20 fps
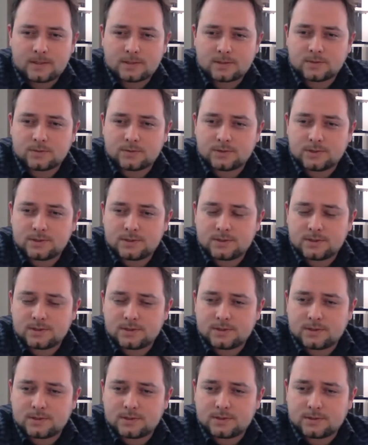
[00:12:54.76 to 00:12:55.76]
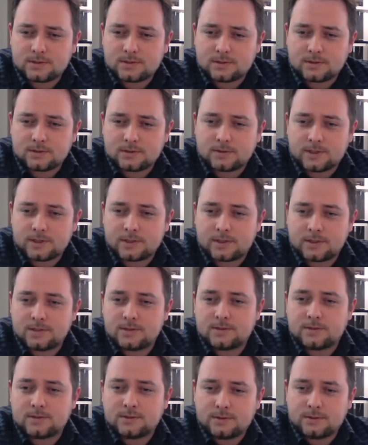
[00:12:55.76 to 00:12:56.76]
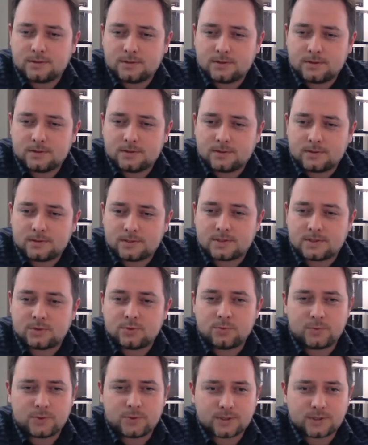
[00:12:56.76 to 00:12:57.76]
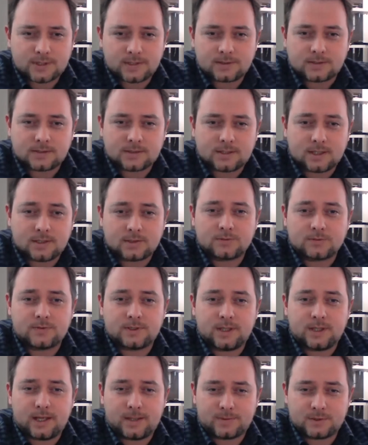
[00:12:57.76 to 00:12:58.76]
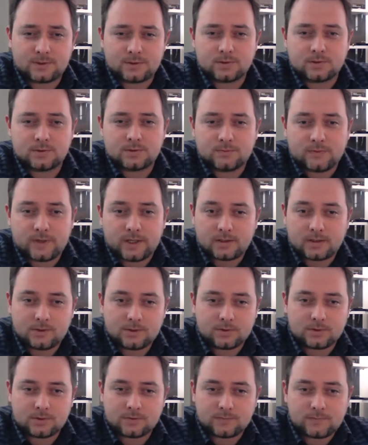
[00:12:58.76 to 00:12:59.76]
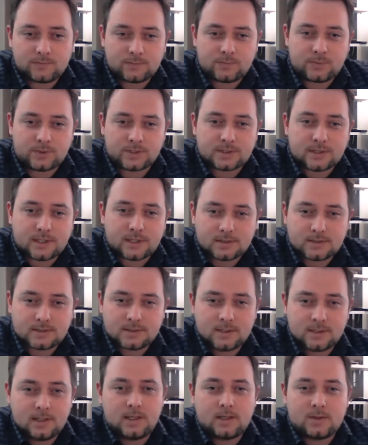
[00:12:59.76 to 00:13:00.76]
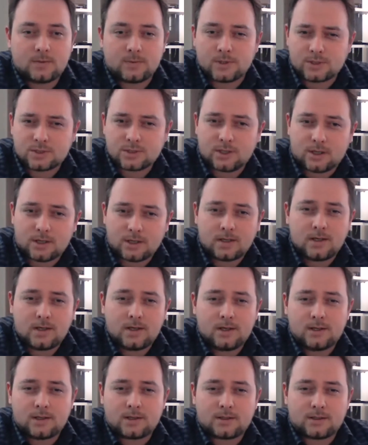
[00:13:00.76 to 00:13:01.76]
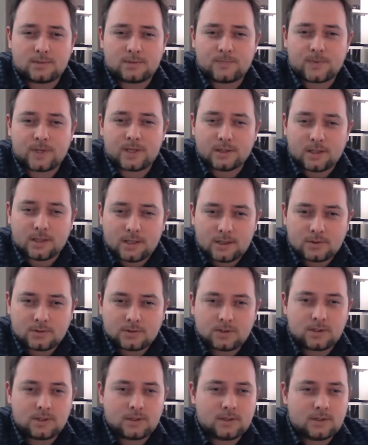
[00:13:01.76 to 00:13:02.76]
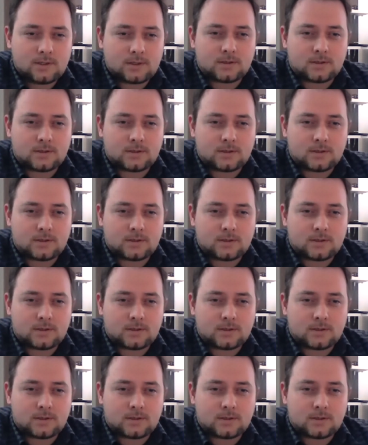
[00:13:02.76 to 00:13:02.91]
So this is like in this 2% is kind of an absolute value of percents, which are allowed